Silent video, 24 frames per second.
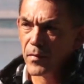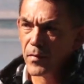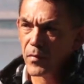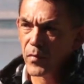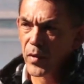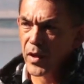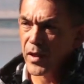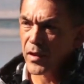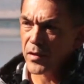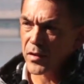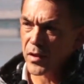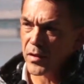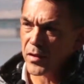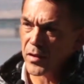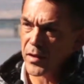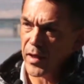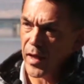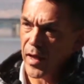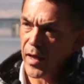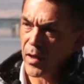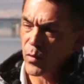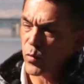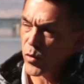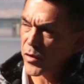because a
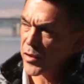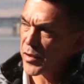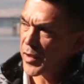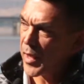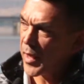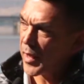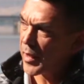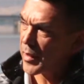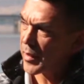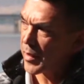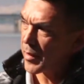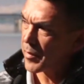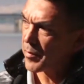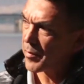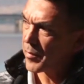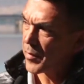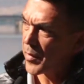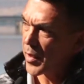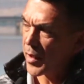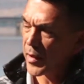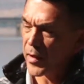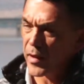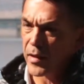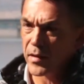stand was taken
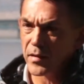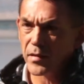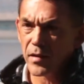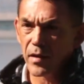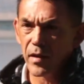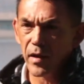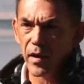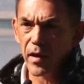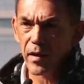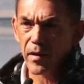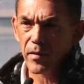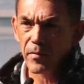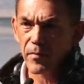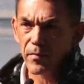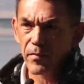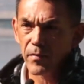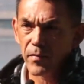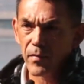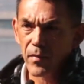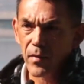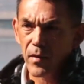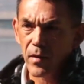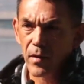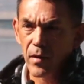again today,
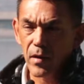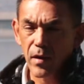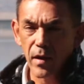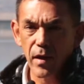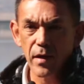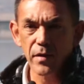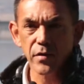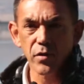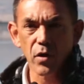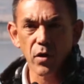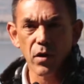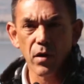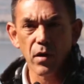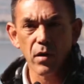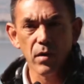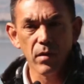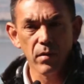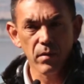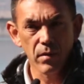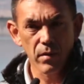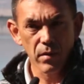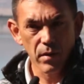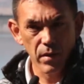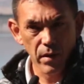as our
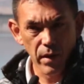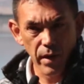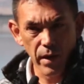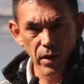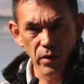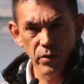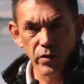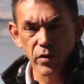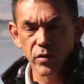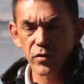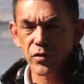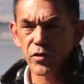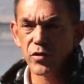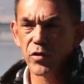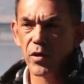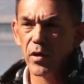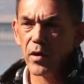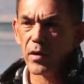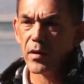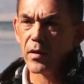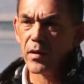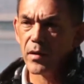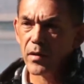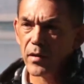elders
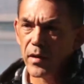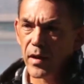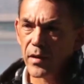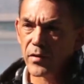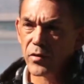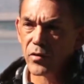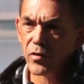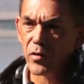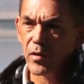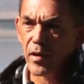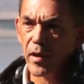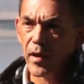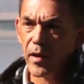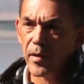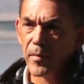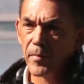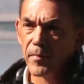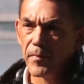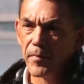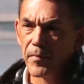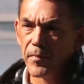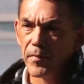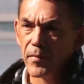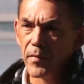took yesterday,
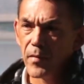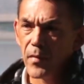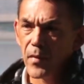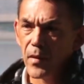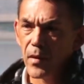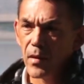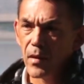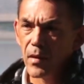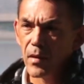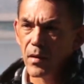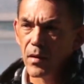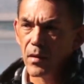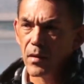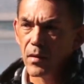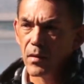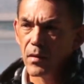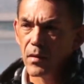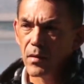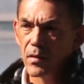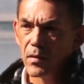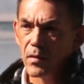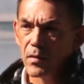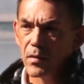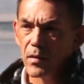
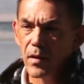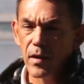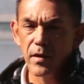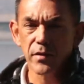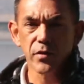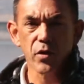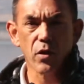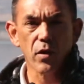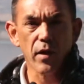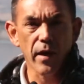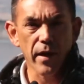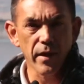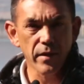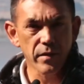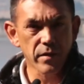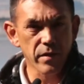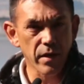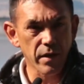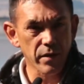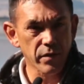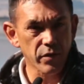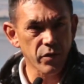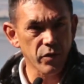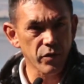as our
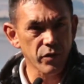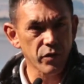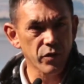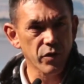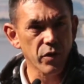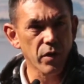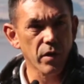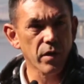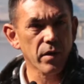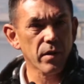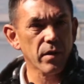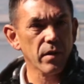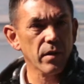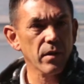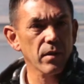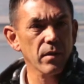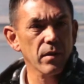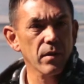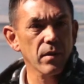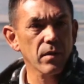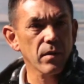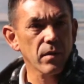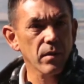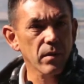ancestors took
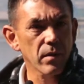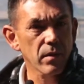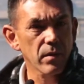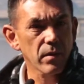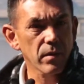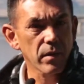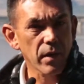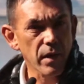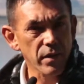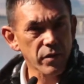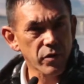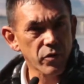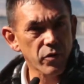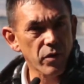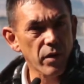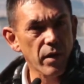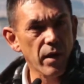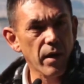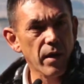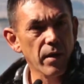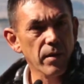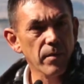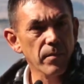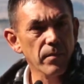
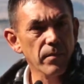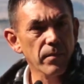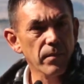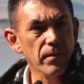yesterday.